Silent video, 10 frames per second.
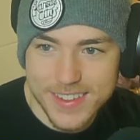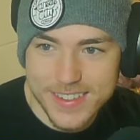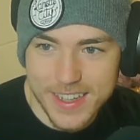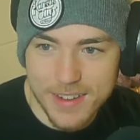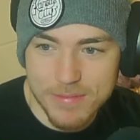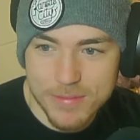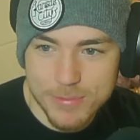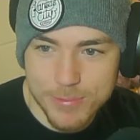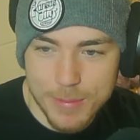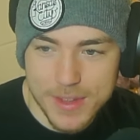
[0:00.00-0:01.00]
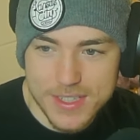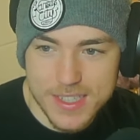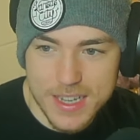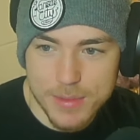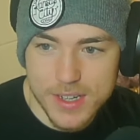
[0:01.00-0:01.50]
Damn, rip that
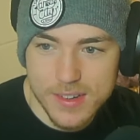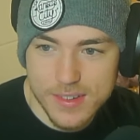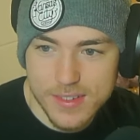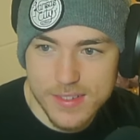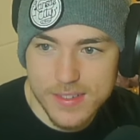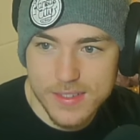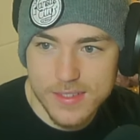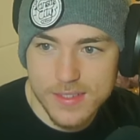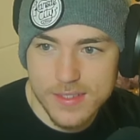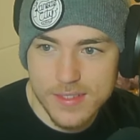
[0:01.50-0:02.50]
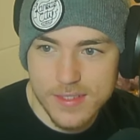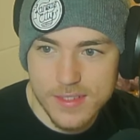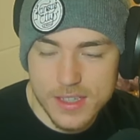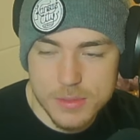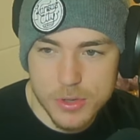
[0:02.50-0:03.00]
salmon.
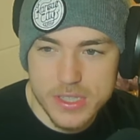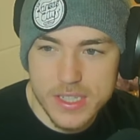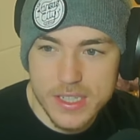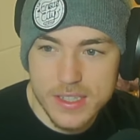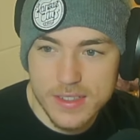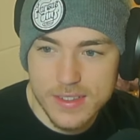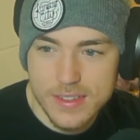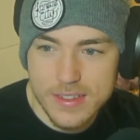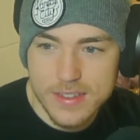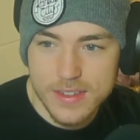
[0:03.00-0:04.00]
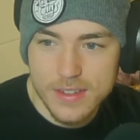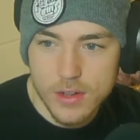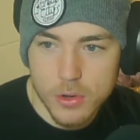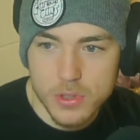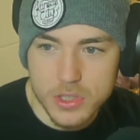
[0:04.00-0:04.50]
That's pretty sick.
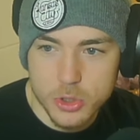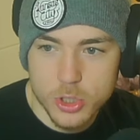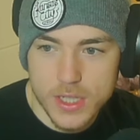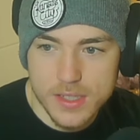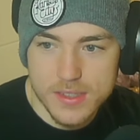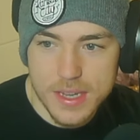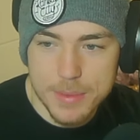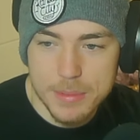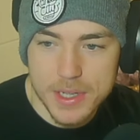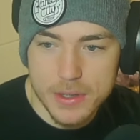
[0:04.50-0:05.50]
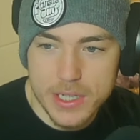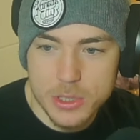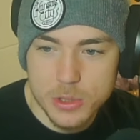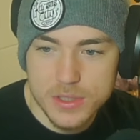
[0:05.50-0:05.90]
Holy shit, salmon migration.